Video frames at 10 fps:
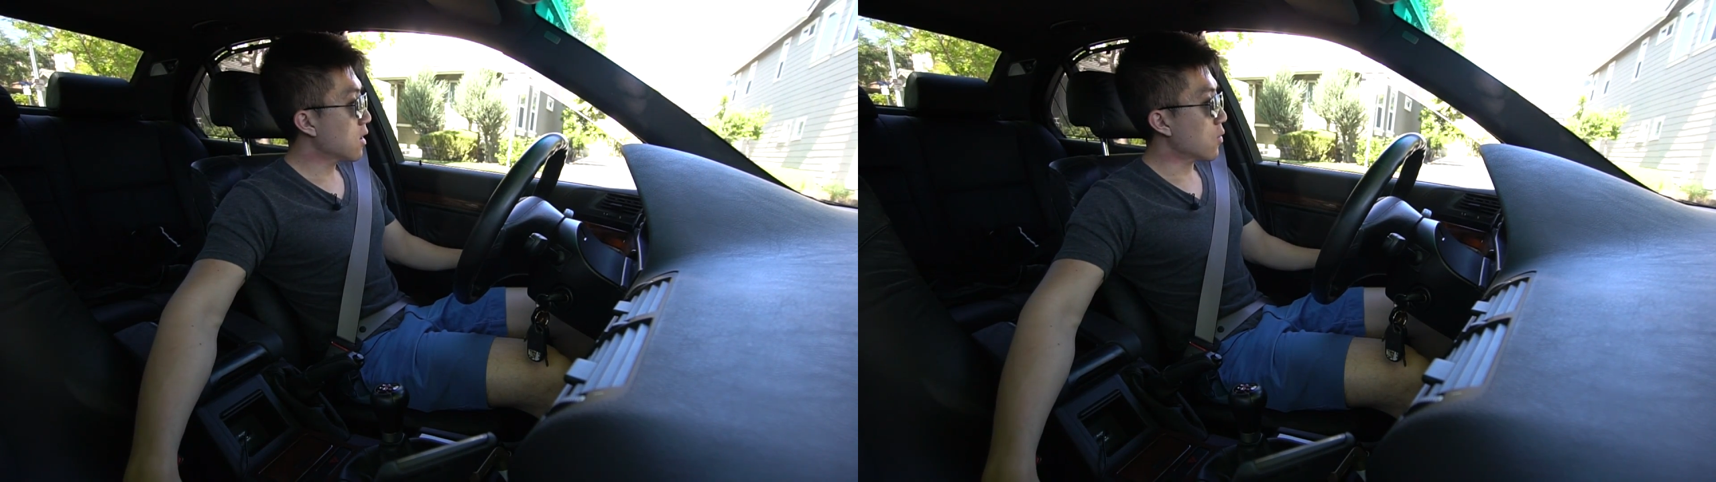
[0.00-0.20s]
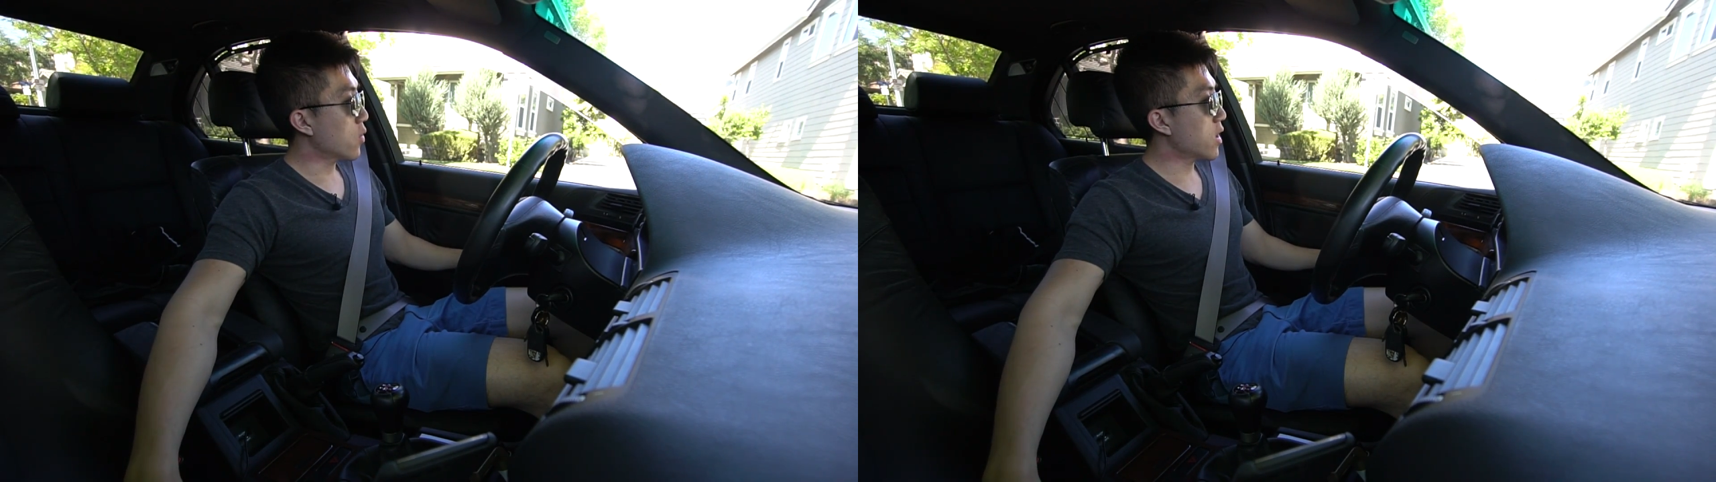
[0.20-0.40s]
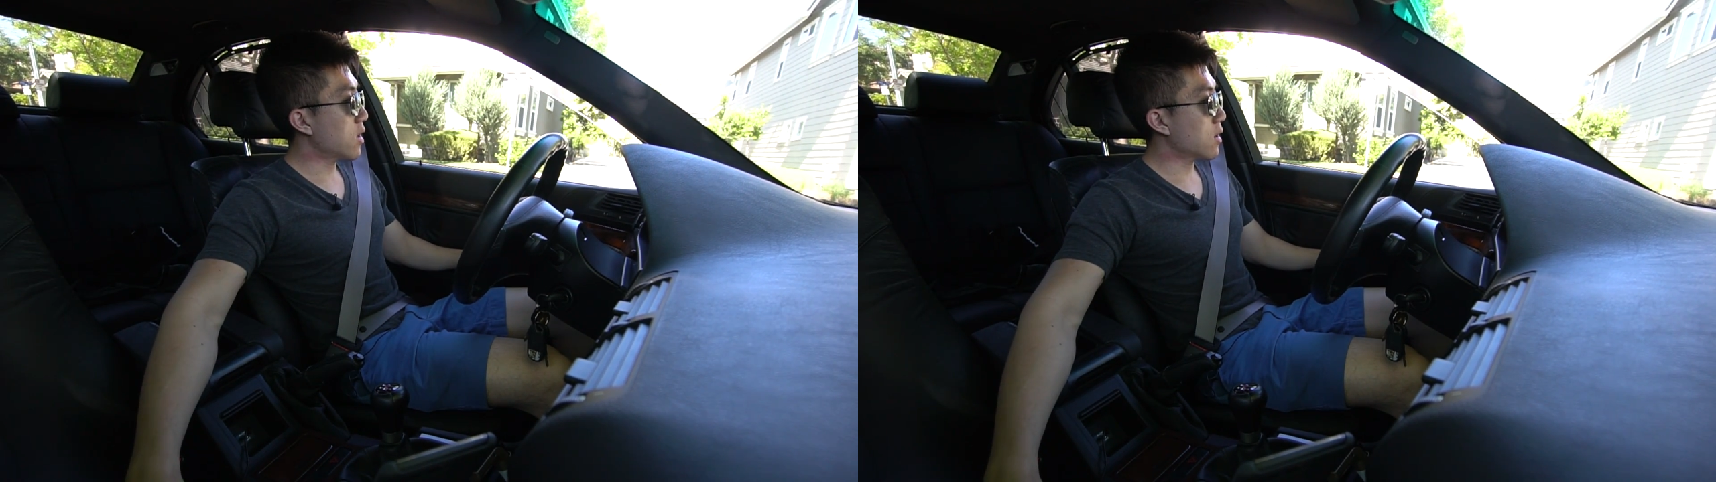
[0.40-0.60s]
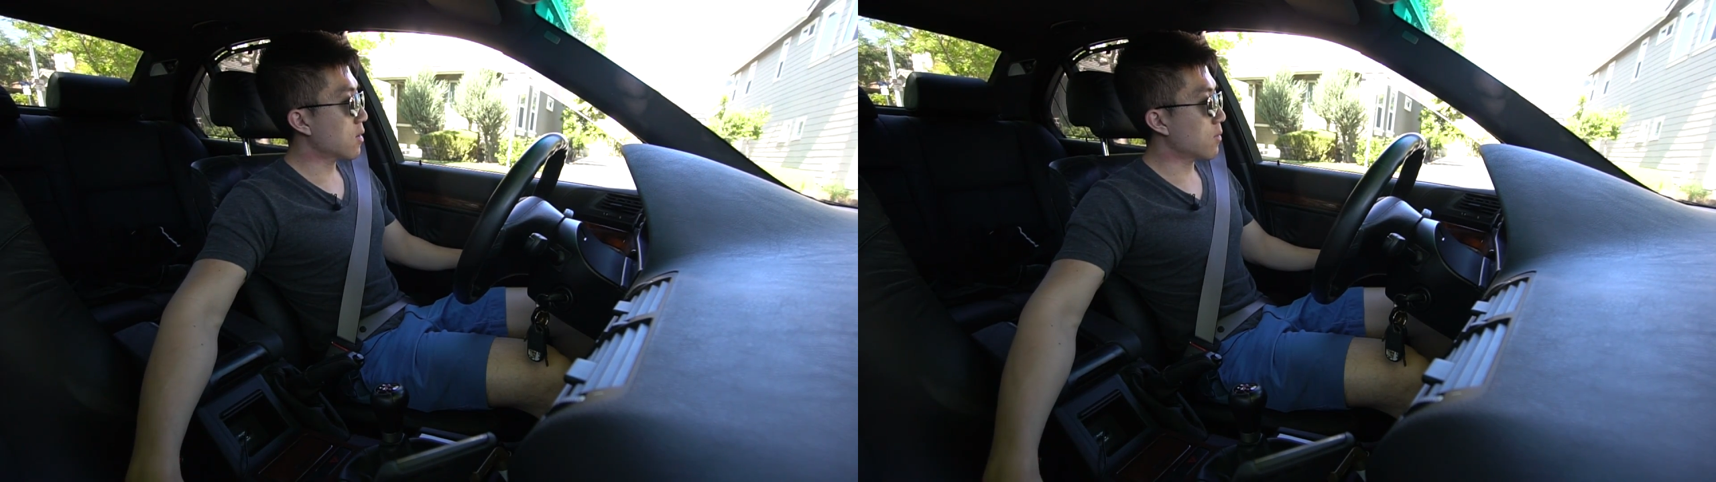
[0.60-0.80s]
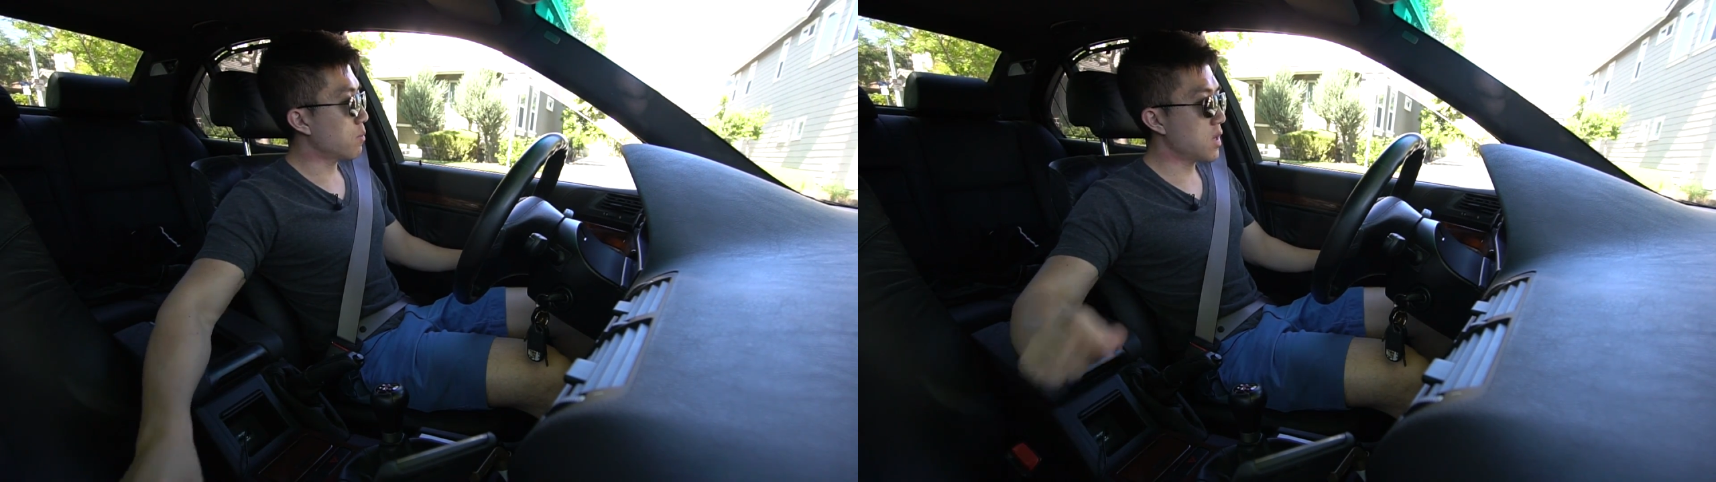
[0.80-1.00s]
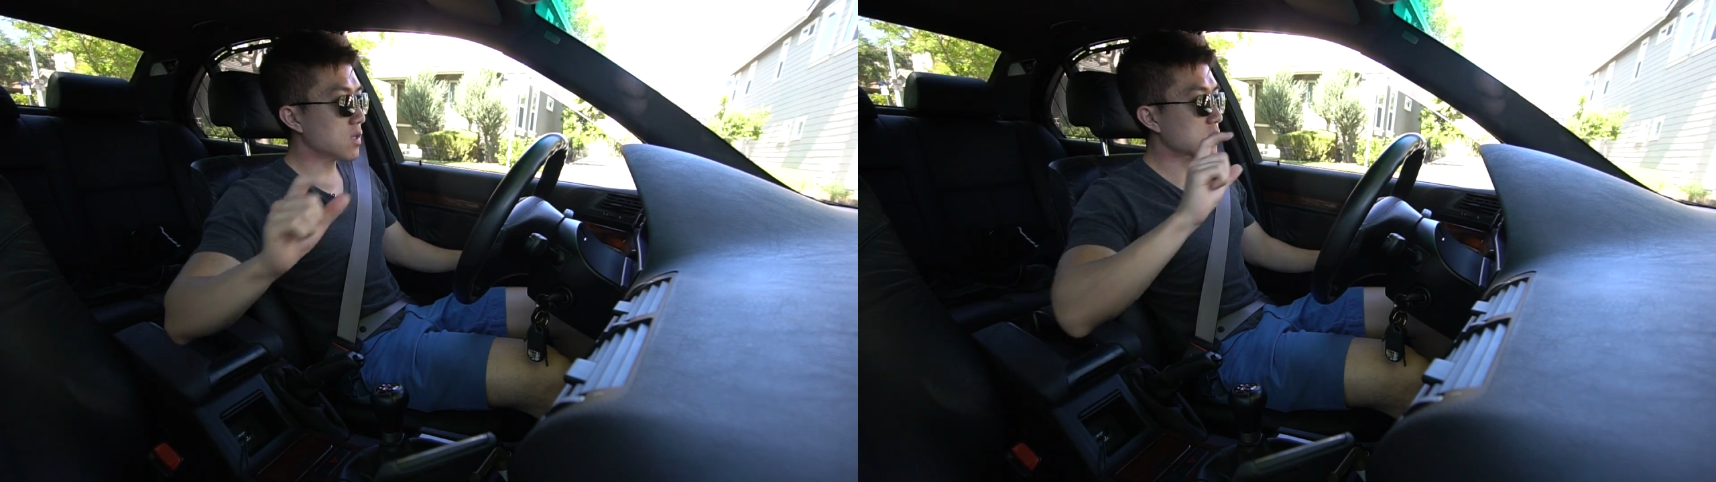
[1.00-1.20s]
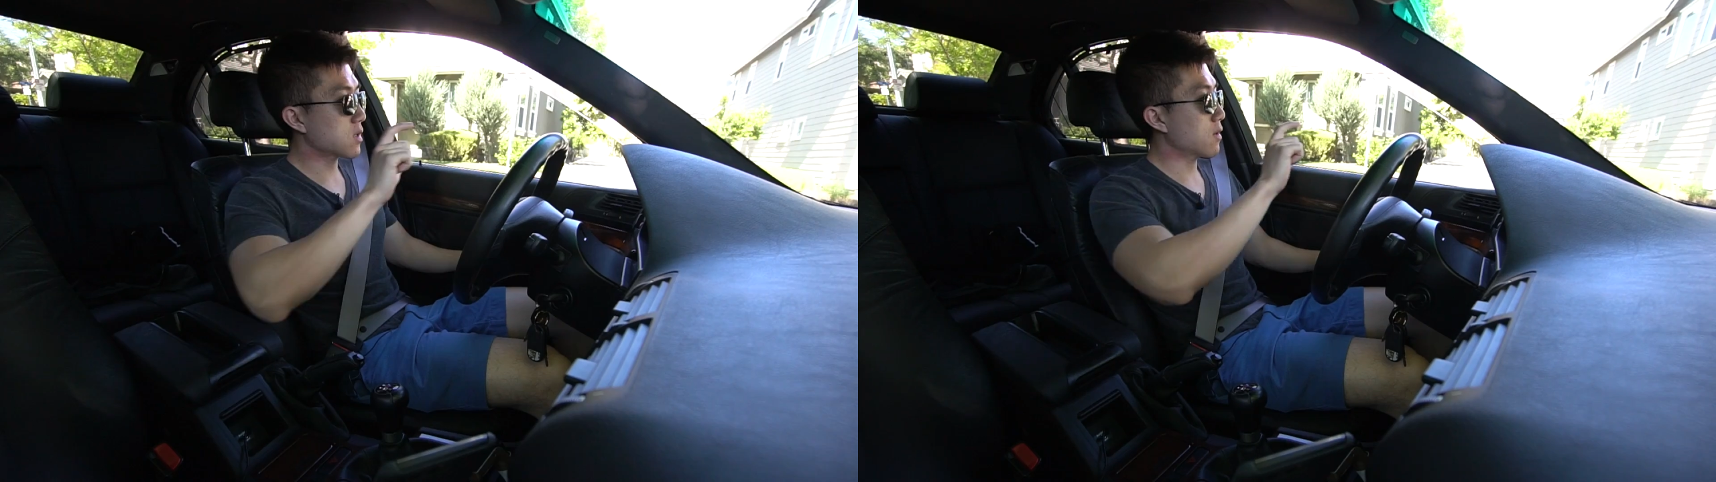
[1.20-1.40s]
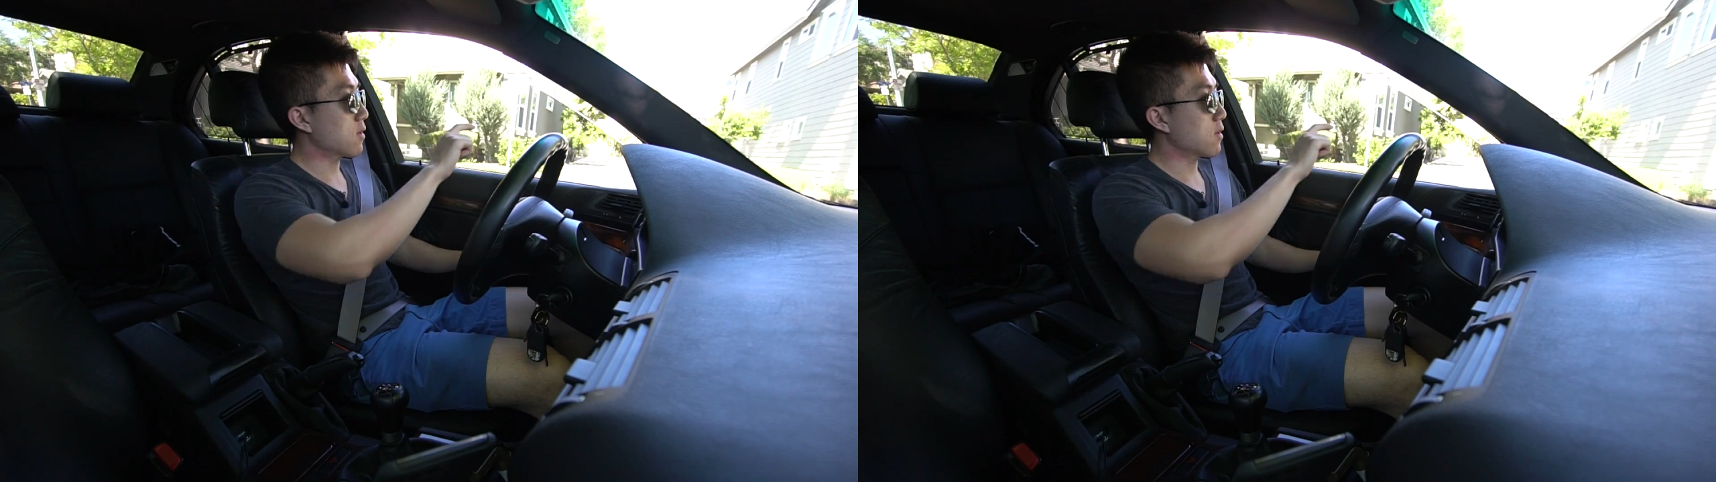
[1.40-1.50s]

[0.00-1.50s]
When it meets